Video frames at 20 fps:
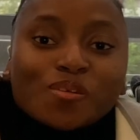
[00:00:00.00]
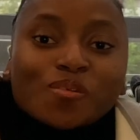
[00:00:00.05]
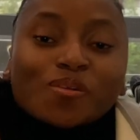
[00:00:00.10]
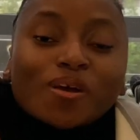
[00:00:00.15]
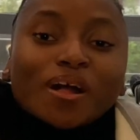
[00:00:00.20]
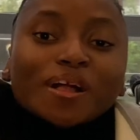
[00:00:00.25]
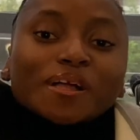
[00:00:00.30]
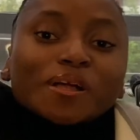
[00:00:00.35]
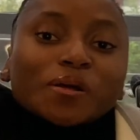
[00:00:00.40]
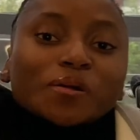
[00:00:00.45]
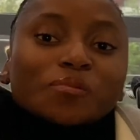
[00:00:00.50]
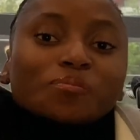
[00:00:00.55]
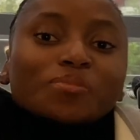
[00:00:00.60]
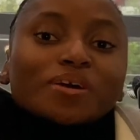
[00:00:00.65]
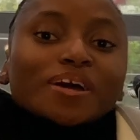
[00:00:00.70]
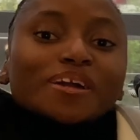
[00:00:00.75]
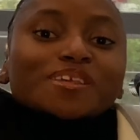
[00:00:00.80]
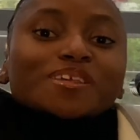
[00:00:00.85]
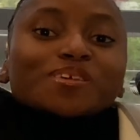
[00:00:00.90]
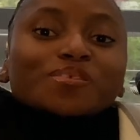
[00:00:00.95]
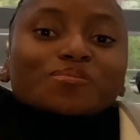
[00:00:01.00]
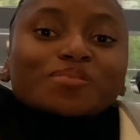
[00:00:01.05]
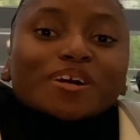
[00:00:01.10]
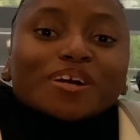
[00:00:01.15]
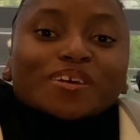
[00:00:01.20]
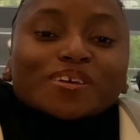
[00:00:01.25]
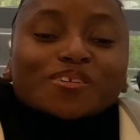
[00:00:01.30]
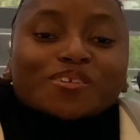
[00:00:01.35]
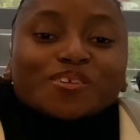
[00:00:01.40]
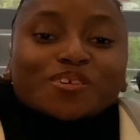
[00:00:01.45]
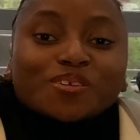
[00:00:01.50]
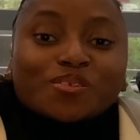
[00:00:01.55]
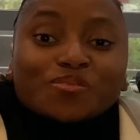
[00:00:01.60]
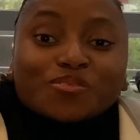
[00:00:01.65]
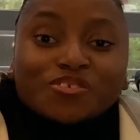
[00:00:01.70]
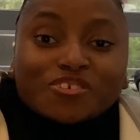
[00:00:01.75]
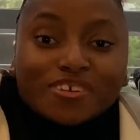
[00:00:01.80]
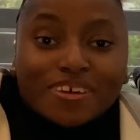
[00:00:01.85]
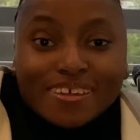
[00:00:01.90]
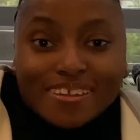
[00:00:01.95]
welcome back to my
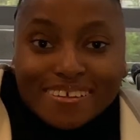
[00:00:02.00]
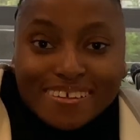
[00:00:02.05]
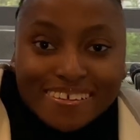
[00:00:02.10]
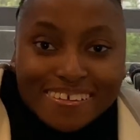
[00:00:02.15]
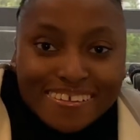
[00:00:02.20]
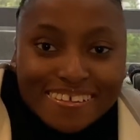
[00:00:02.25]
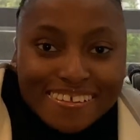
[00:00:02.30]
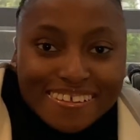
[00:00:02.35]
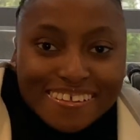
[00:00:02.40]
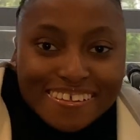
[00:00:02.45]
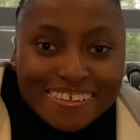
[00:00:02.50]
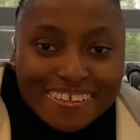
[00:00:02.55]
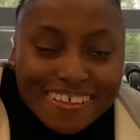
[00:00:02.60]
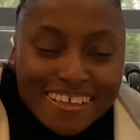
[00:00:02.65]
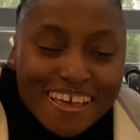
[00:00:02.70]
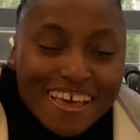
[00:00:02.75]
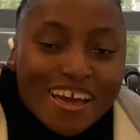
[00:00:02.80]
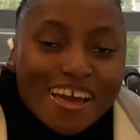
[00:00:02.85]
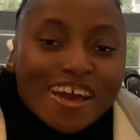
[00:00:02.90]
YouTube channel.